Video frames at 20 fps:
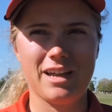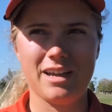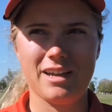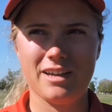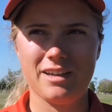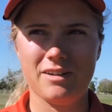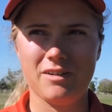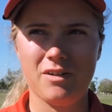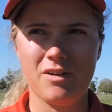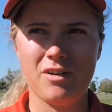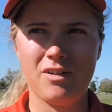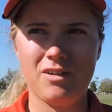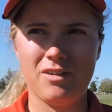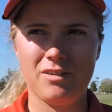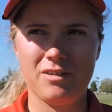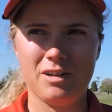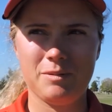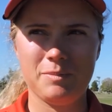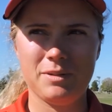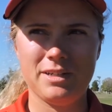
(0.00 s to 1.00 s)
I had all
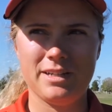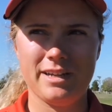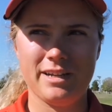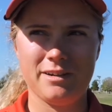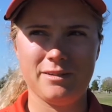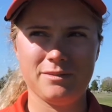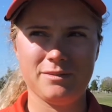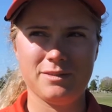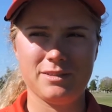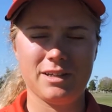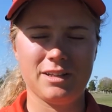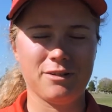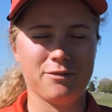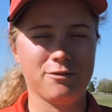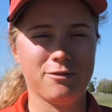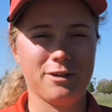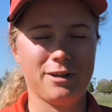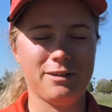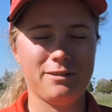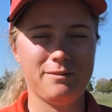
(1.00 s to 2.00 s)
up and downs on the
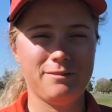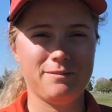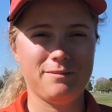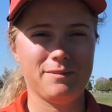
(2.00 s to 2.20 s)
front.